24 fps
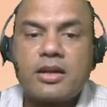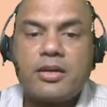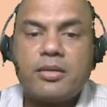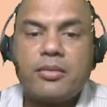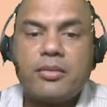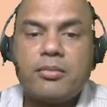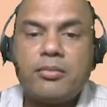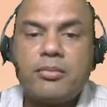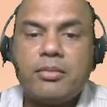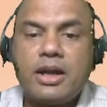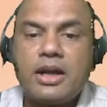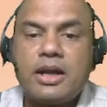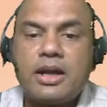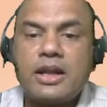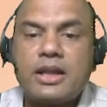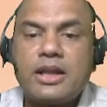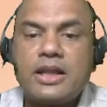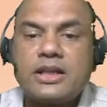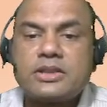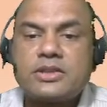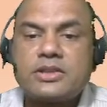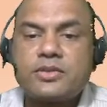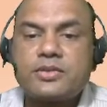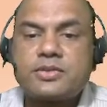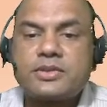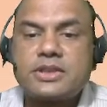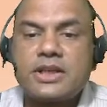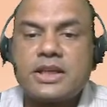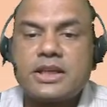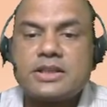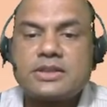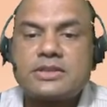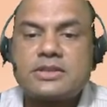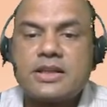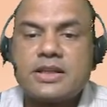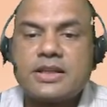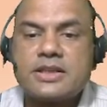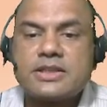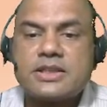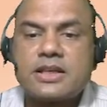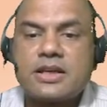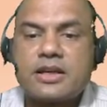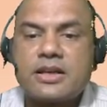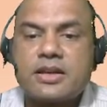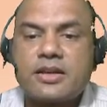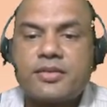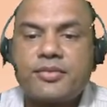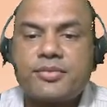maintenance of sales
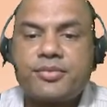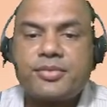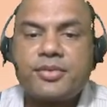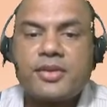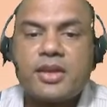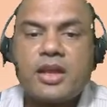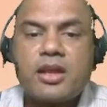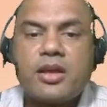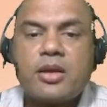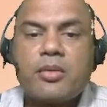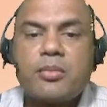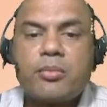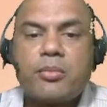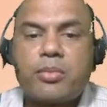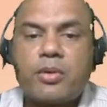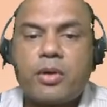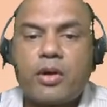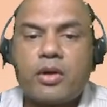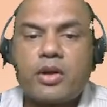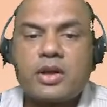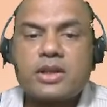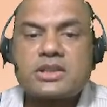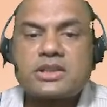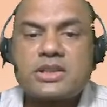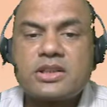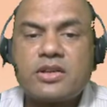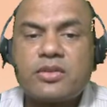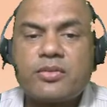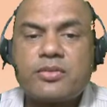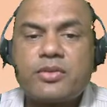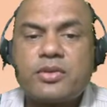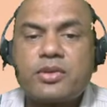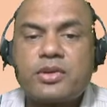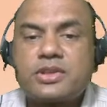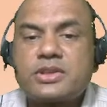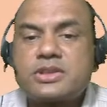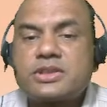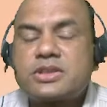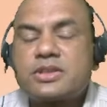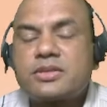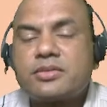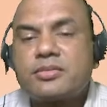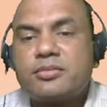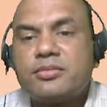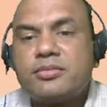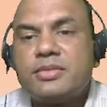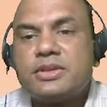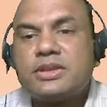ledger. Production of goods
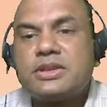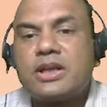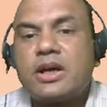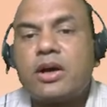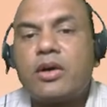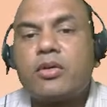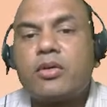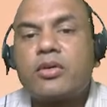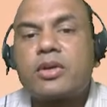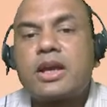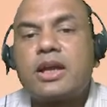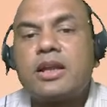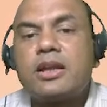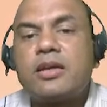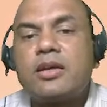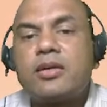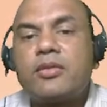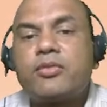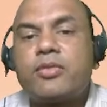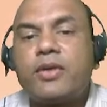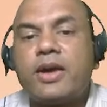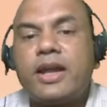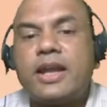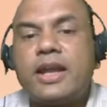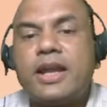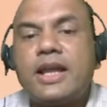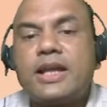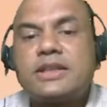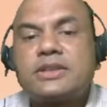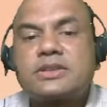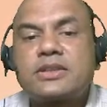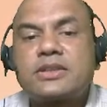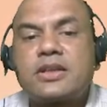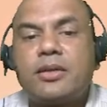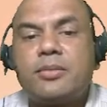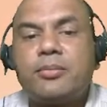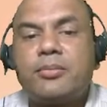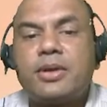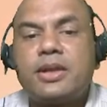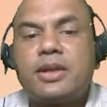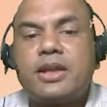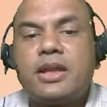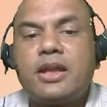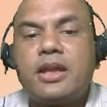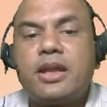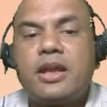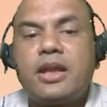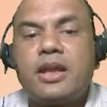means how can a finance
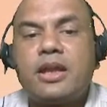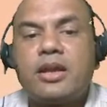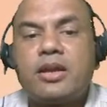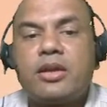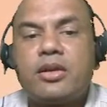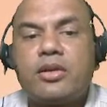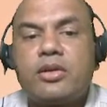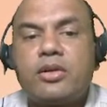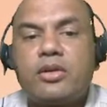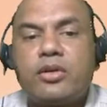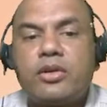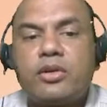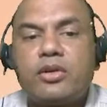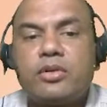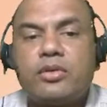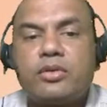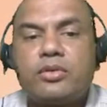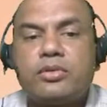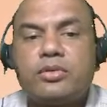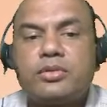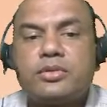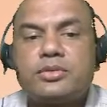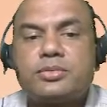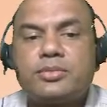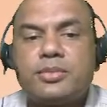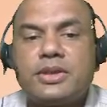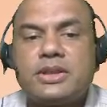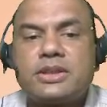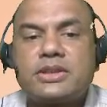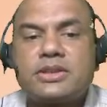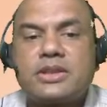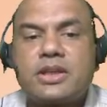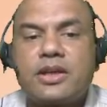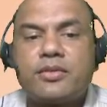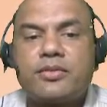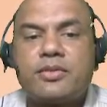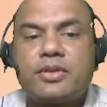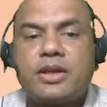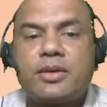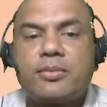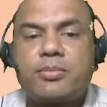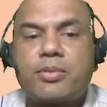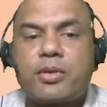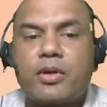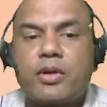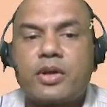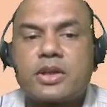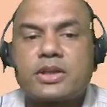company give the
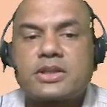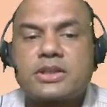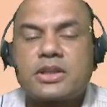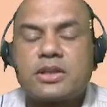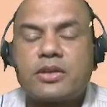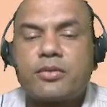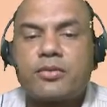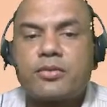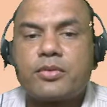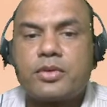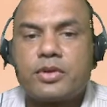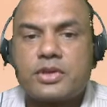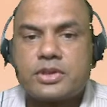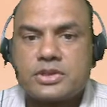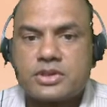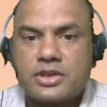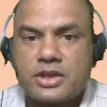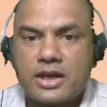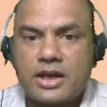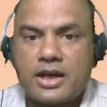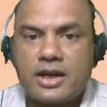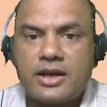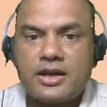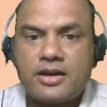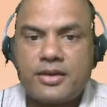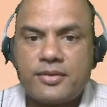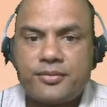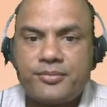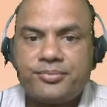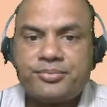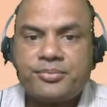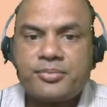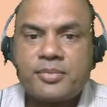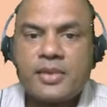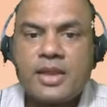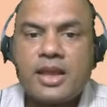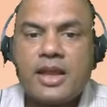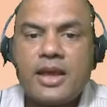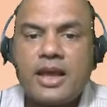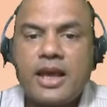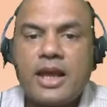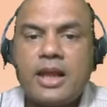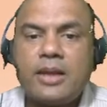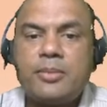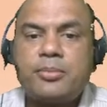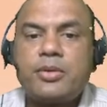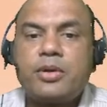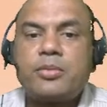production of goods, right?
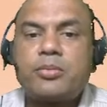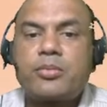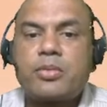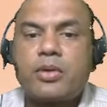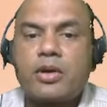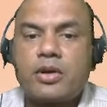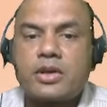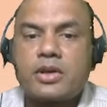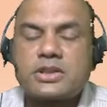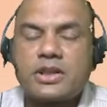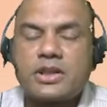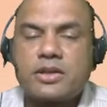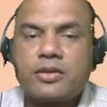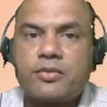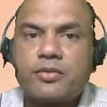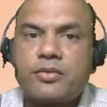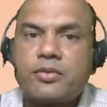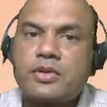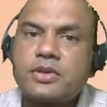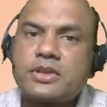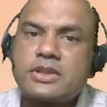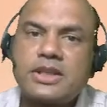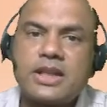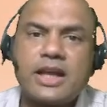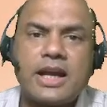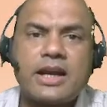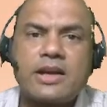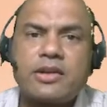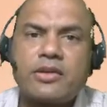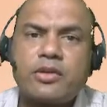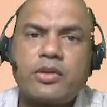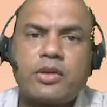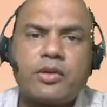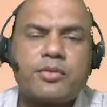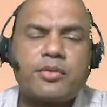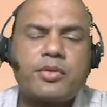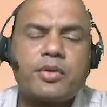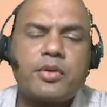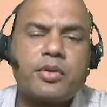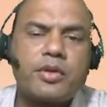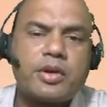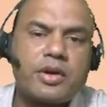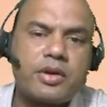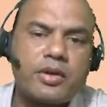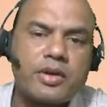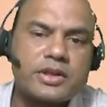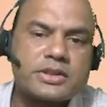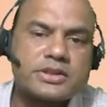Help you in production of goods. That you have to do
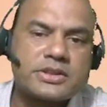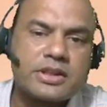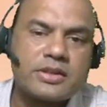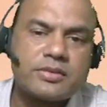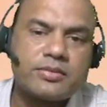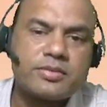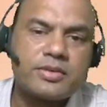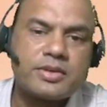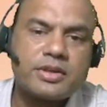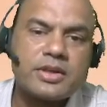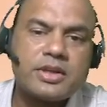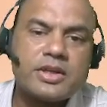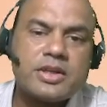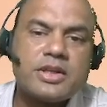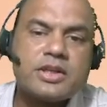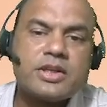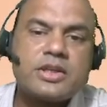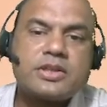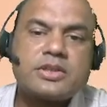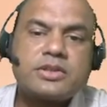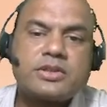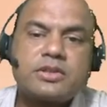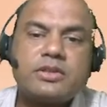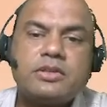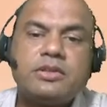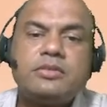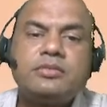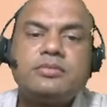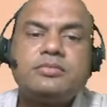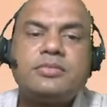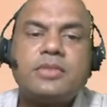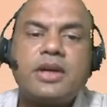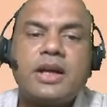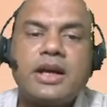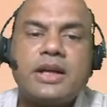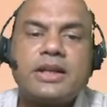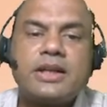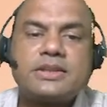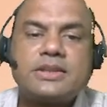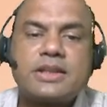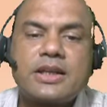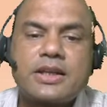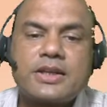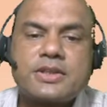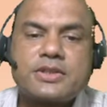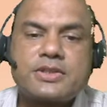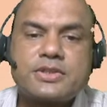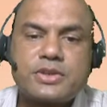it yourself. So,
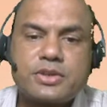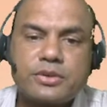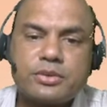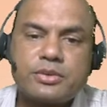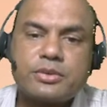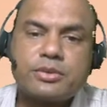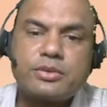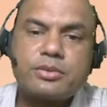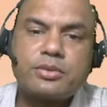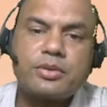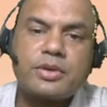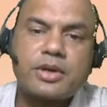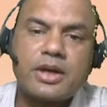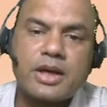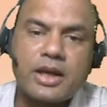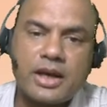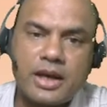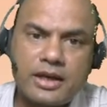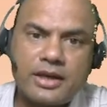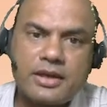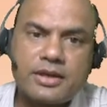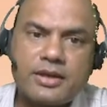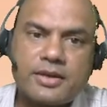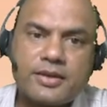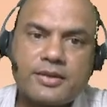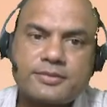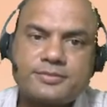answer is 2, correct?